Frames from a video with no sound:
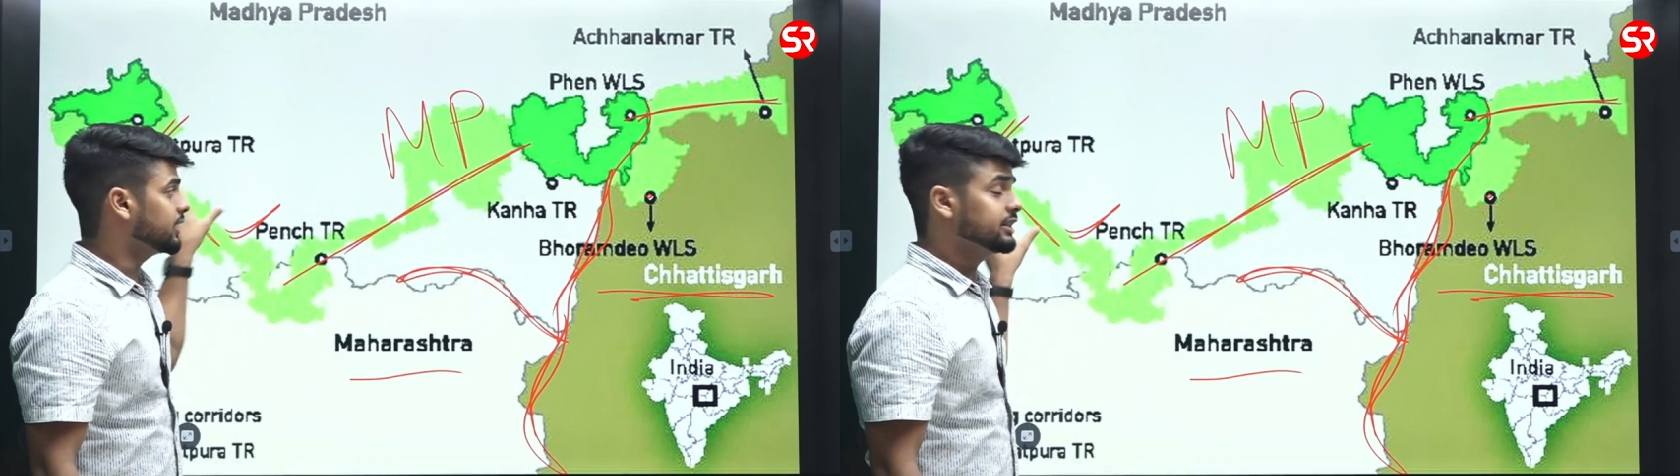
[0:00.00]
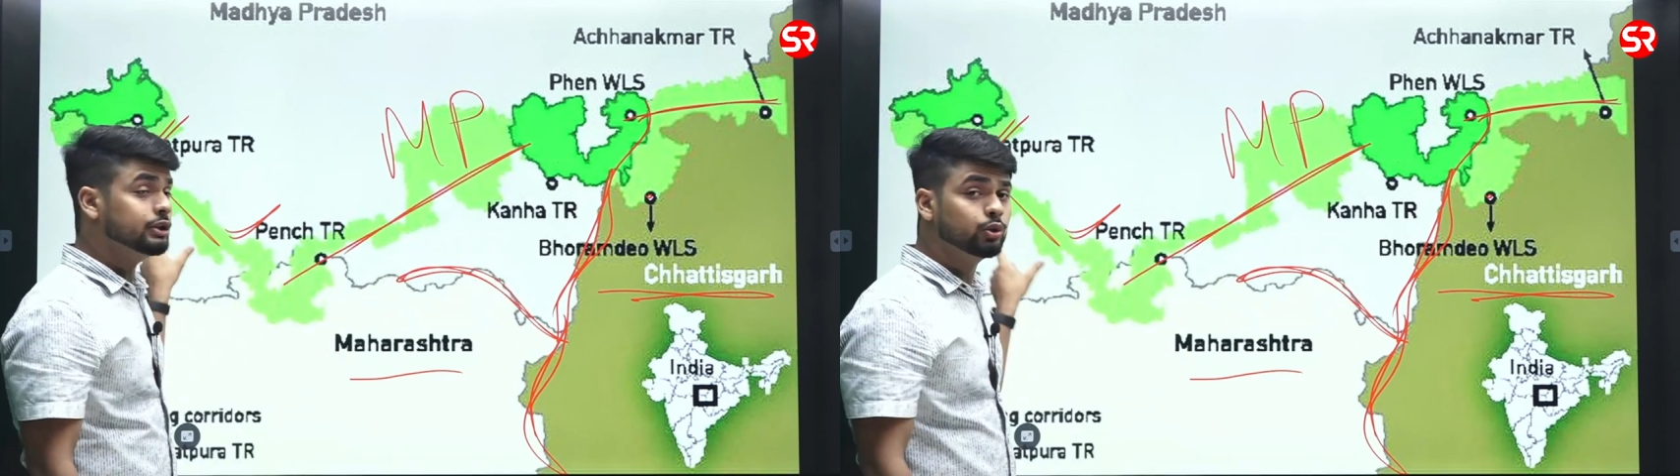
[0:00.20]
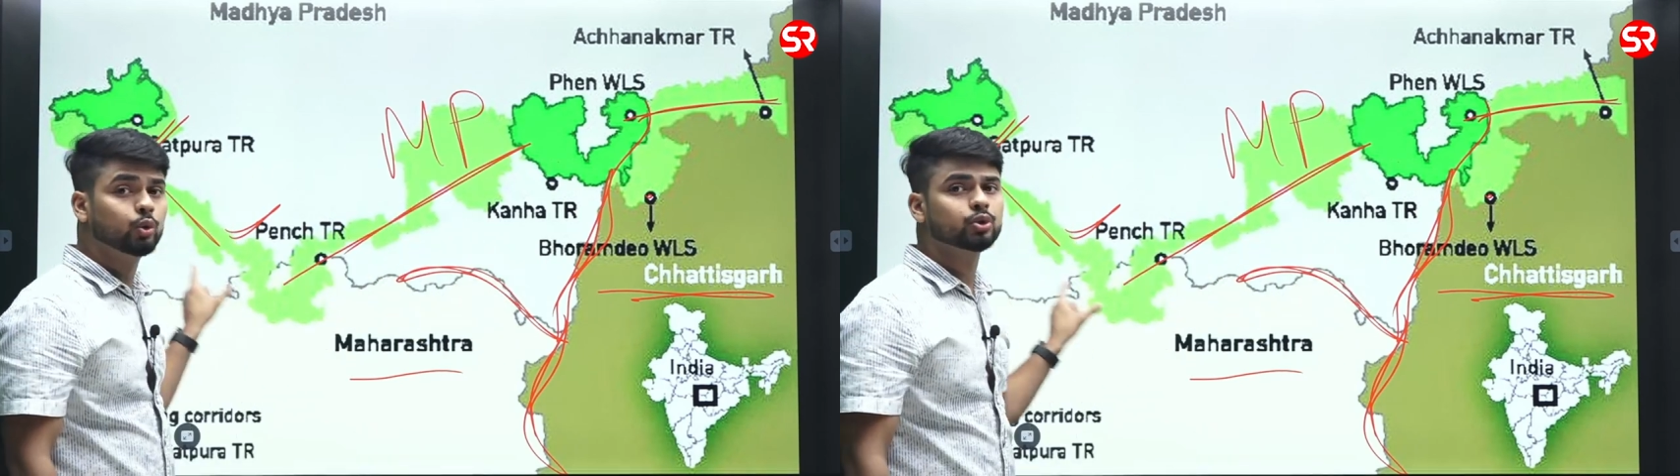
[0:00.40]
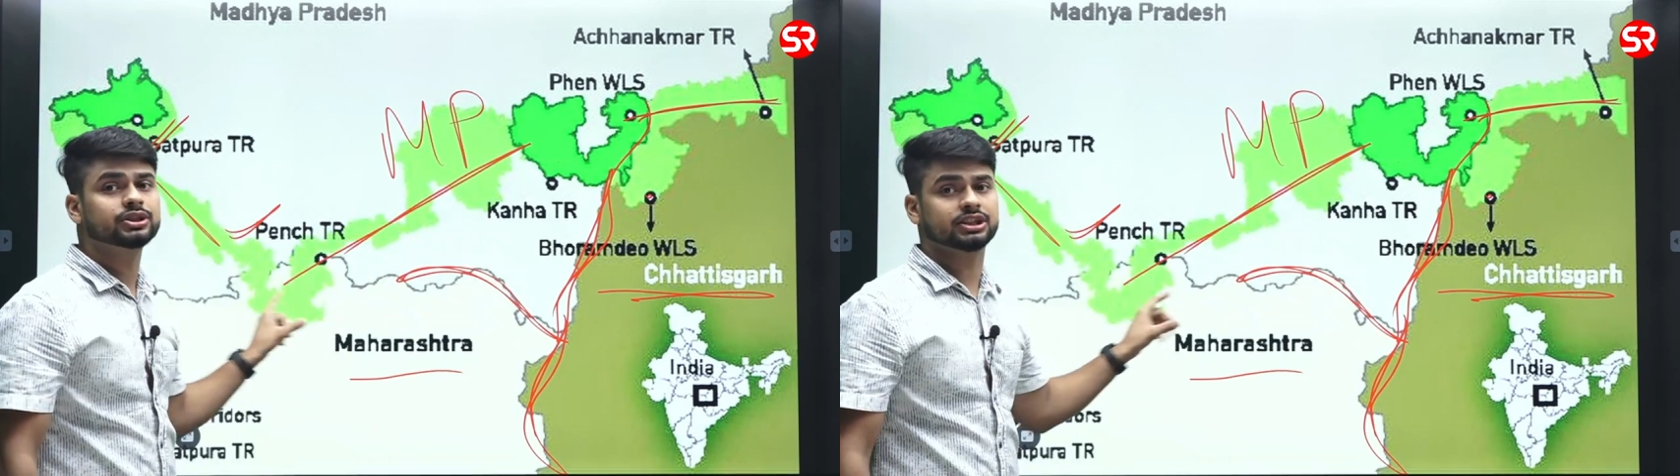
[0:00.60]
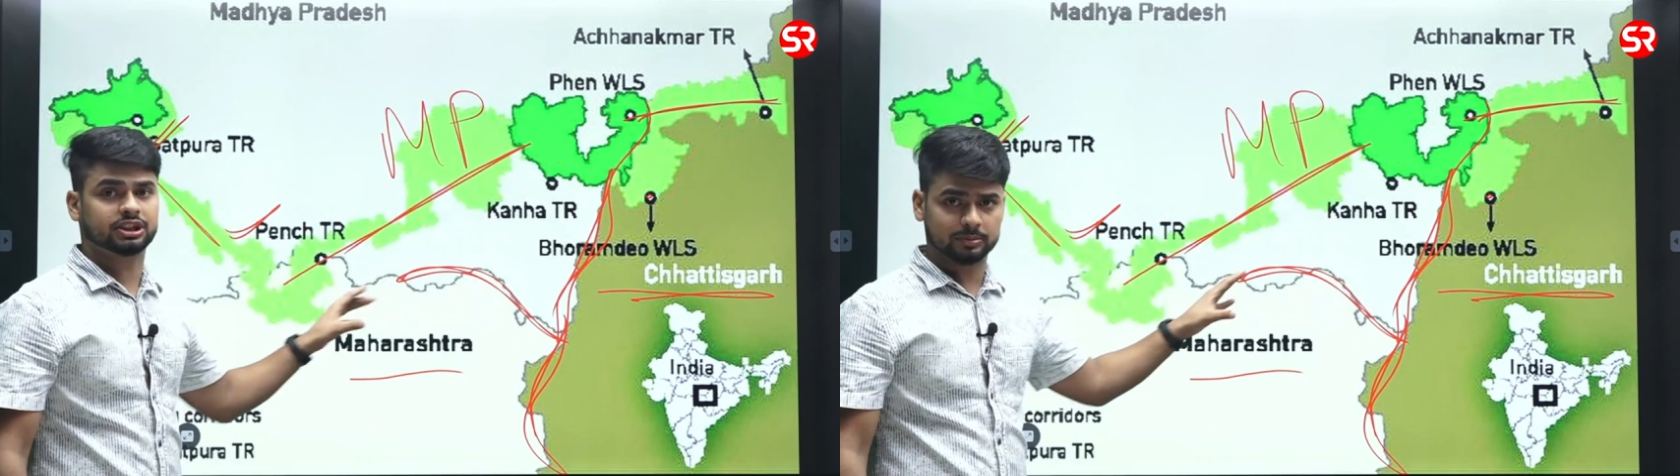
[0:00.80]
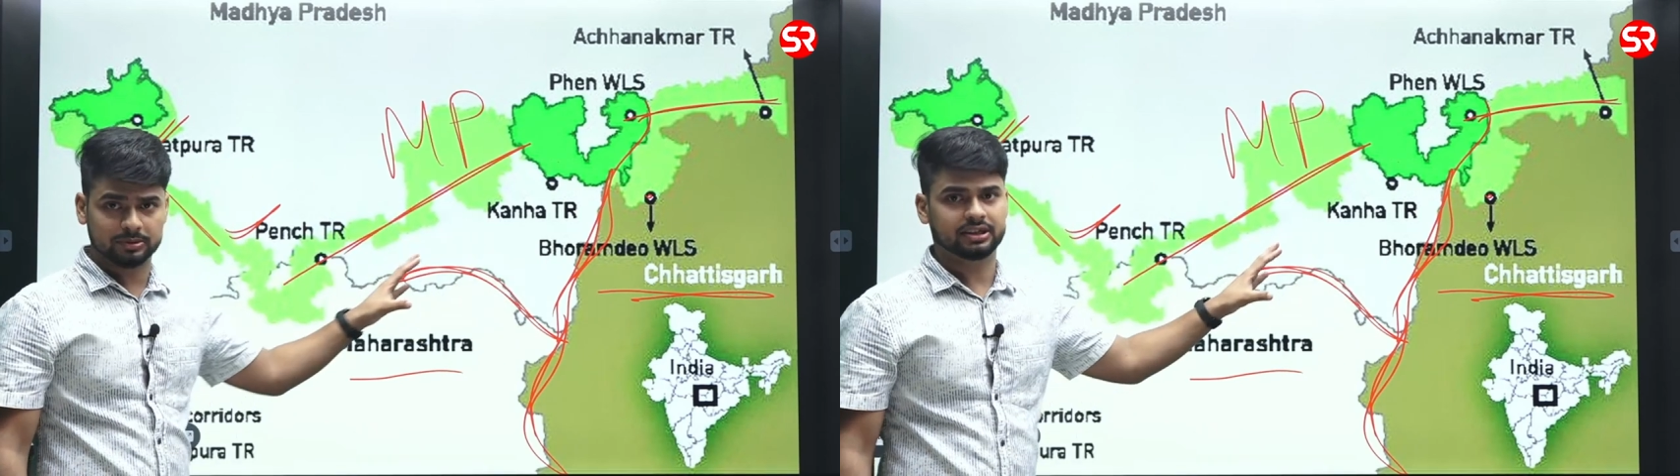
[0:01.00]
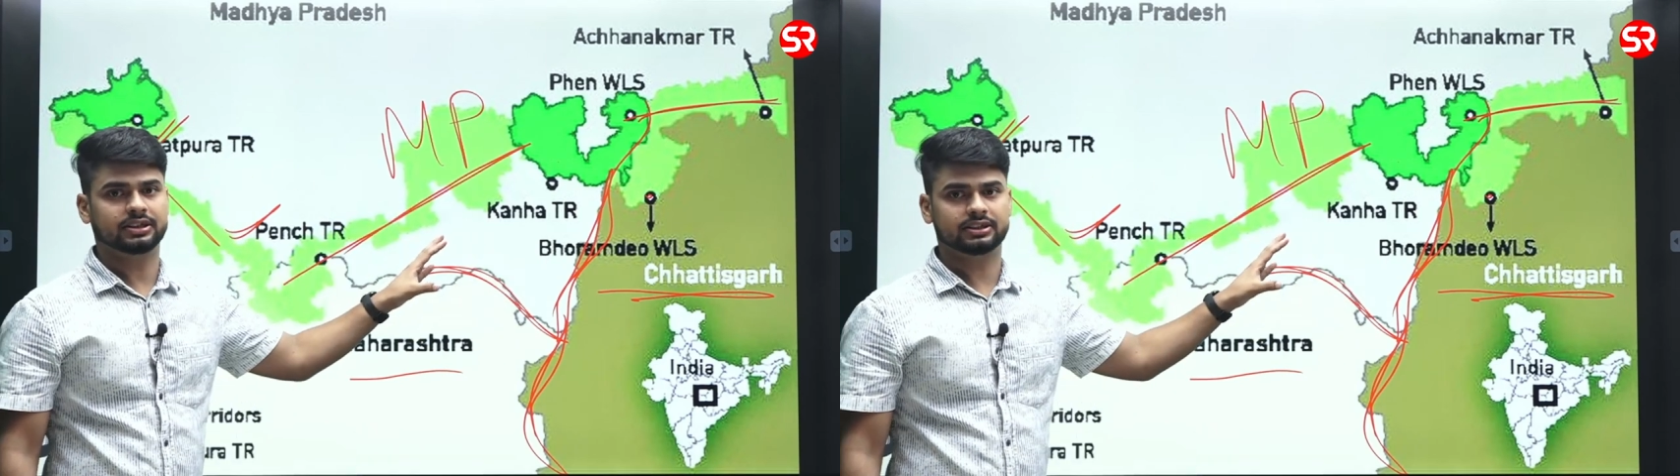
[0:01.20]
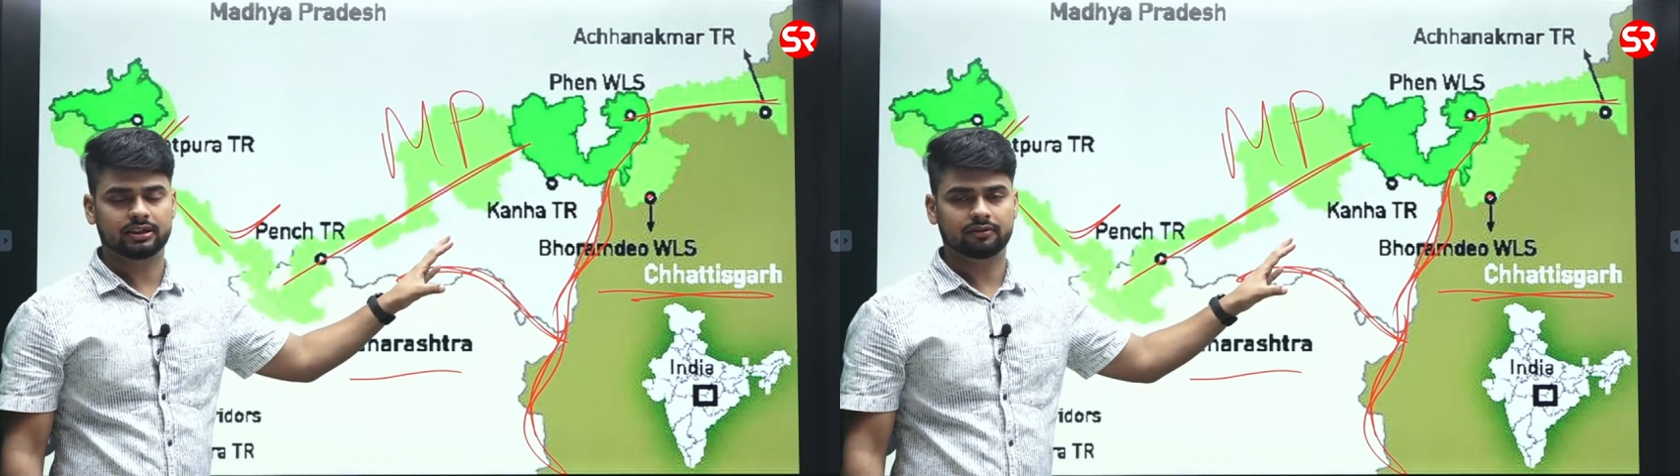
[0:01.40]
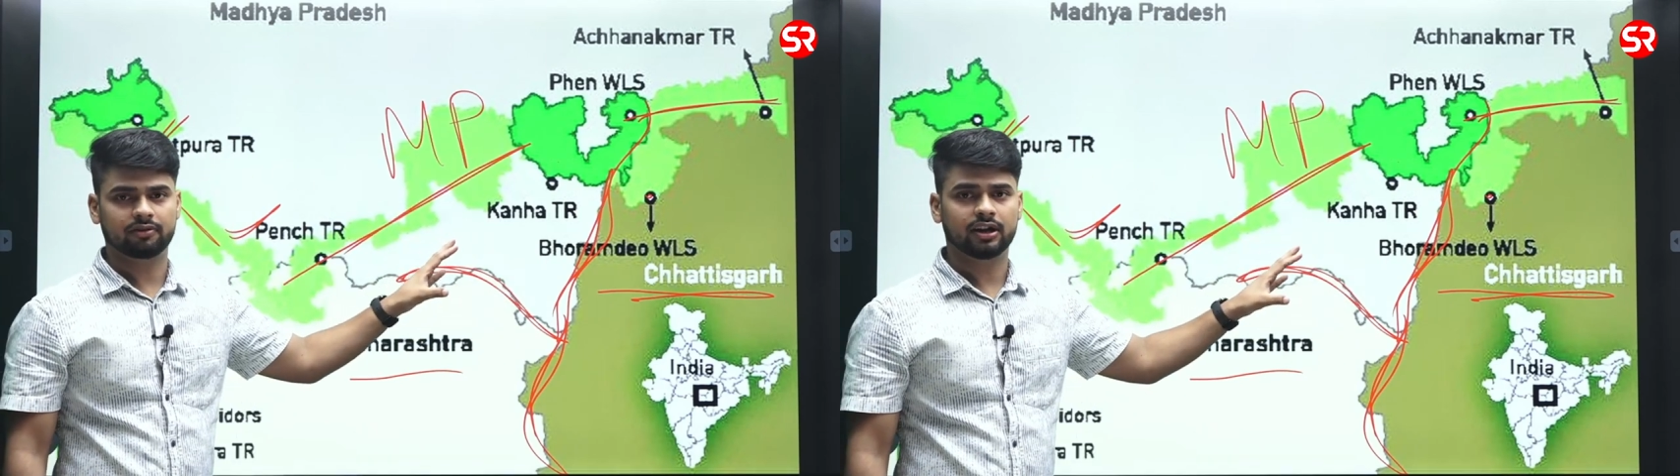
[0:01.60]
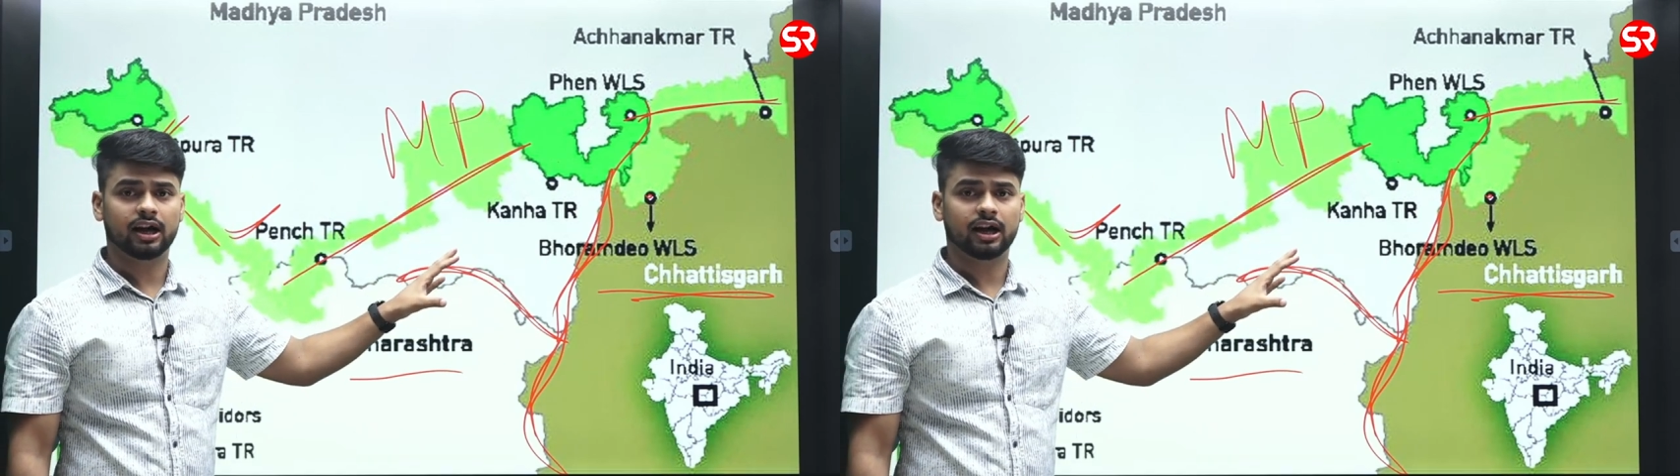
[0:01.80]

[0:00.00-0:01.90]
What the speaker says: ecosystem in itself.